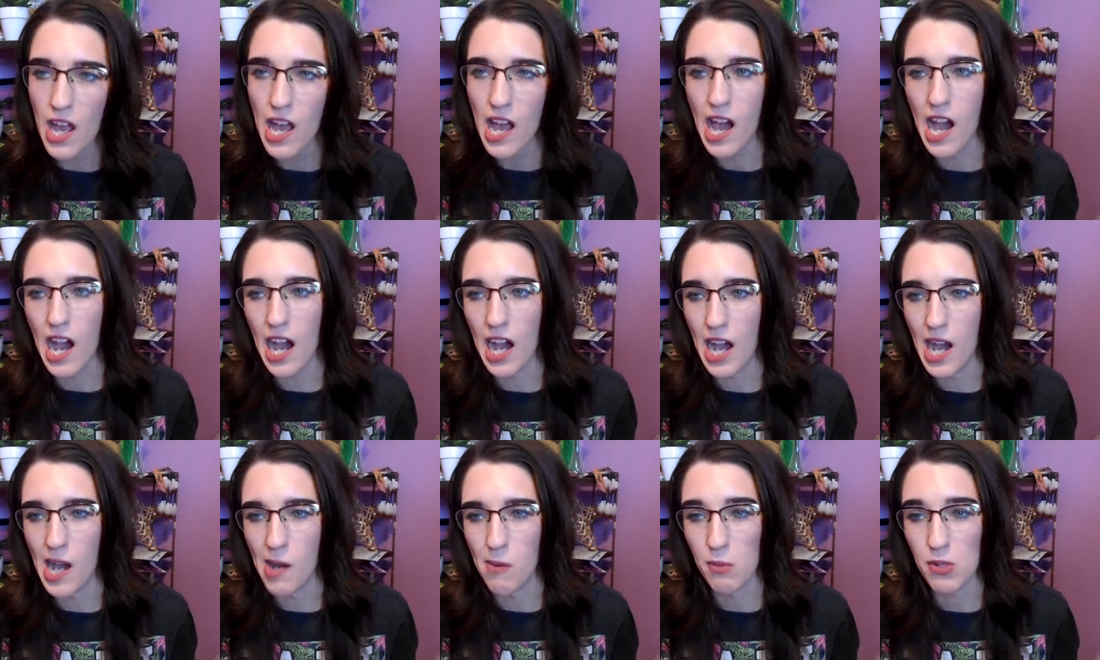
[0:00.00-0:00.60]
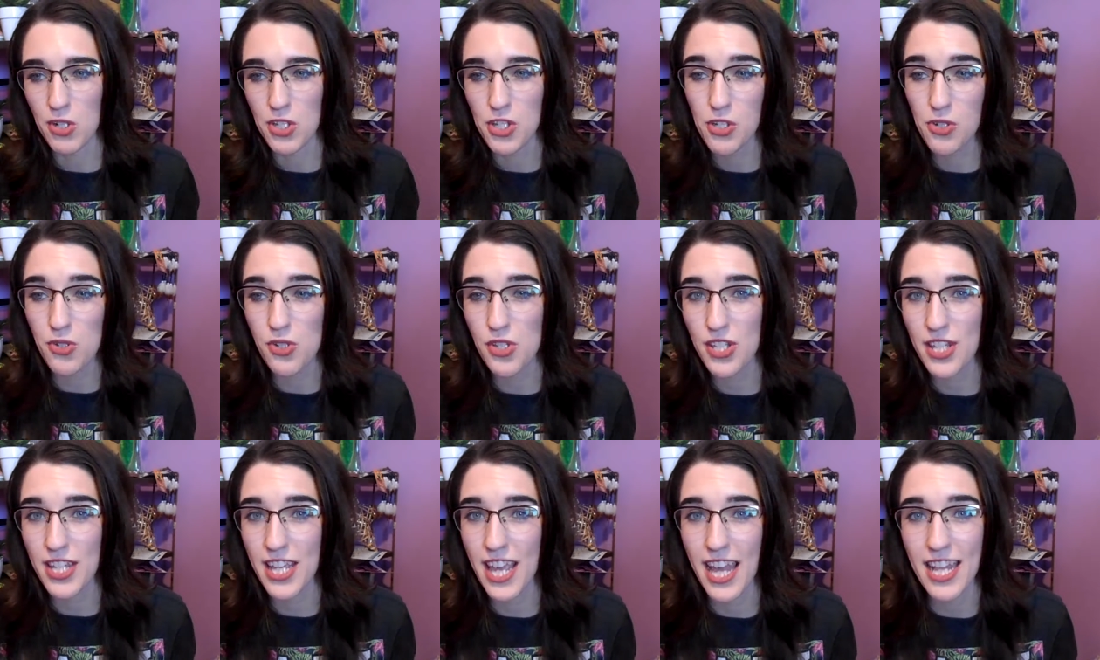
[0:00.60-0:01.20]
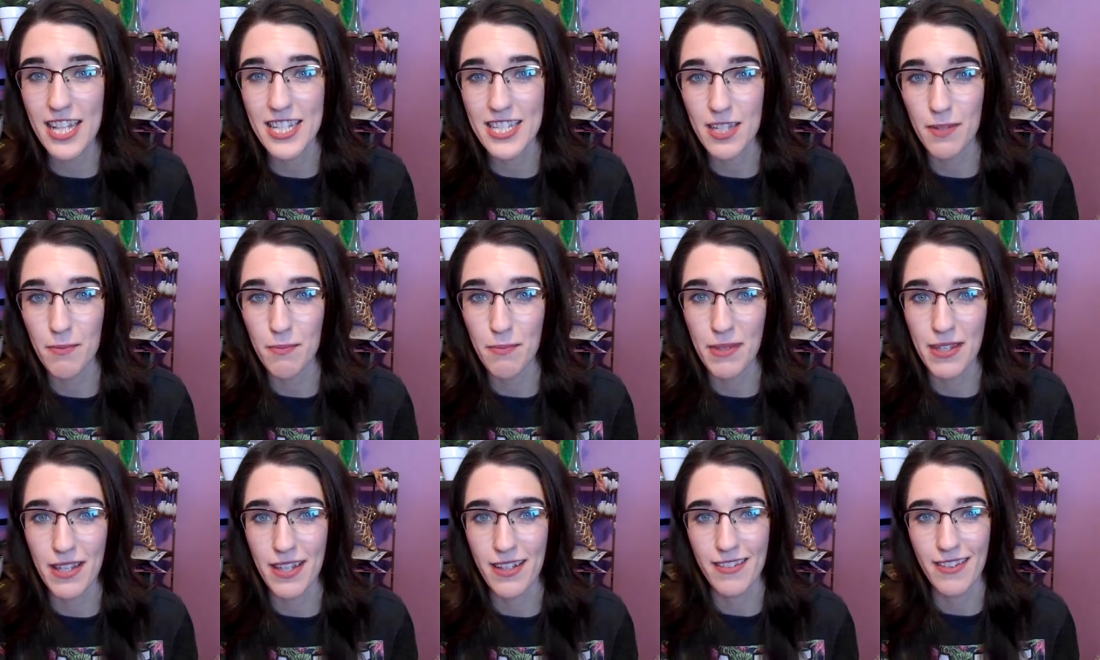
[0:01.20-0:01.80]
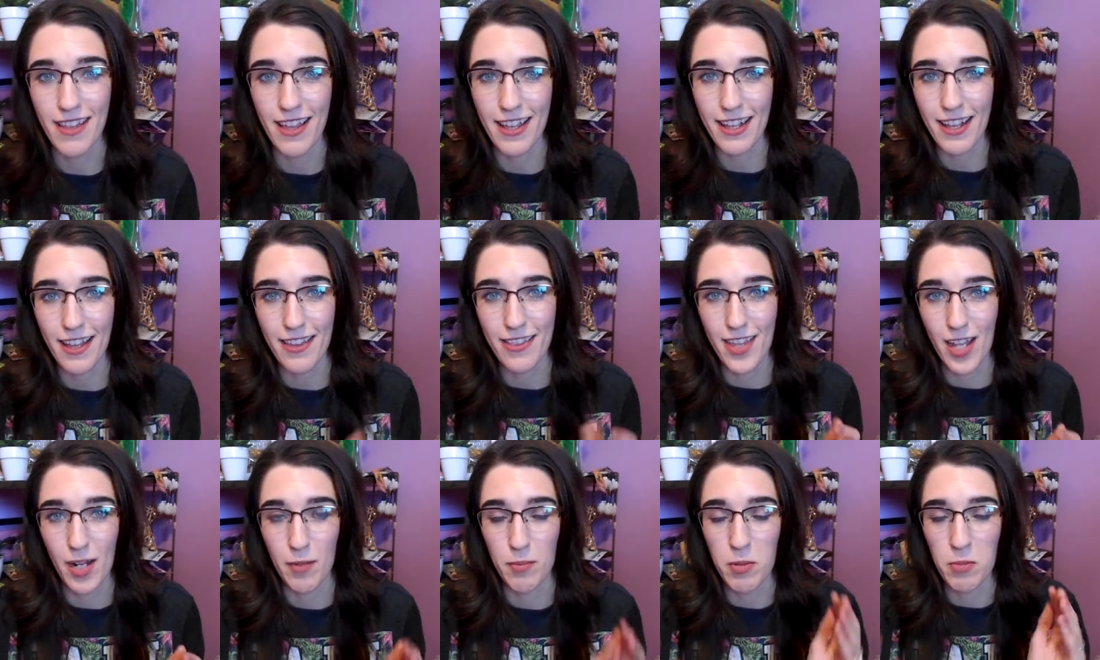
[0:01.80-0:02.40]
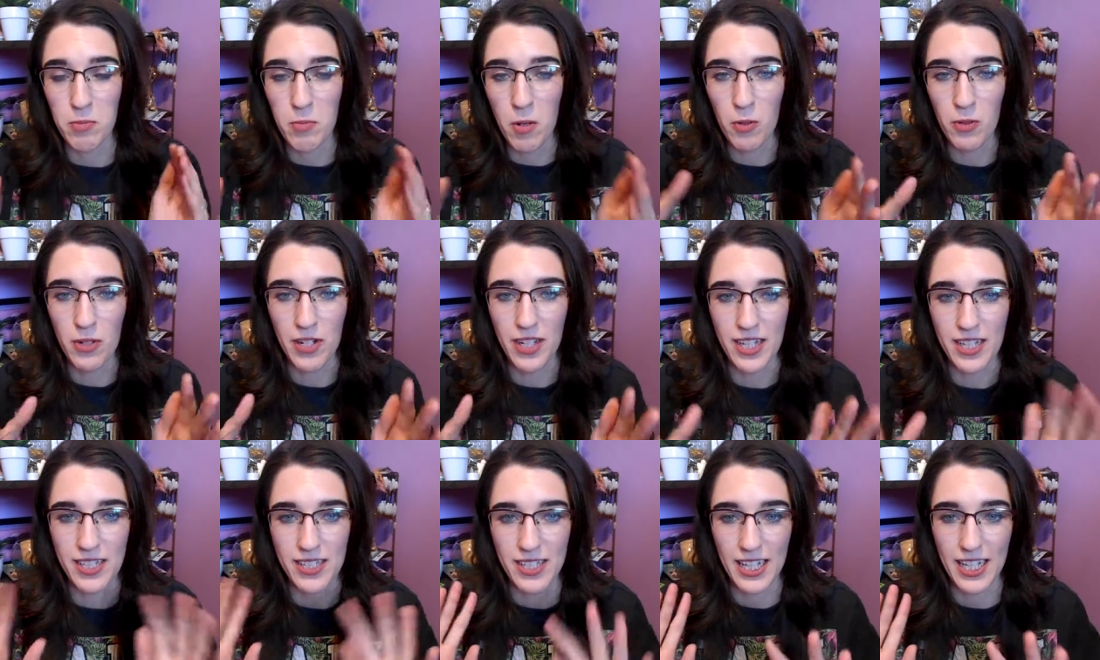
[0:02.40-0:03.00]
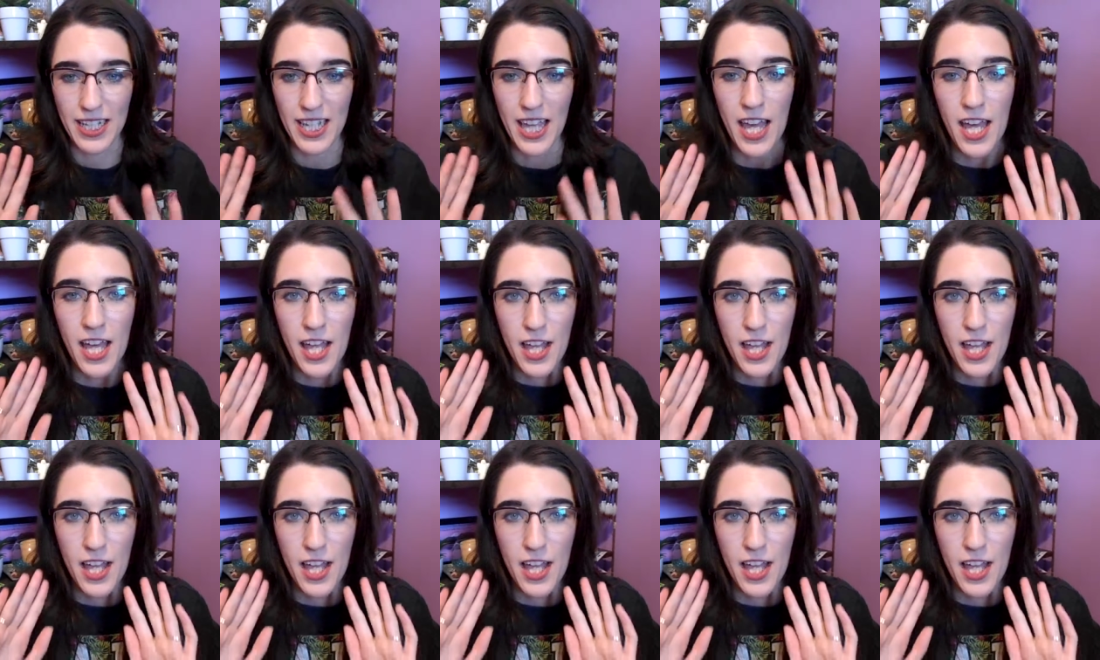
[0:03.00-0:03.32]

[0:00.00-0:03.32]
um, which usually ends up being like they're promoting like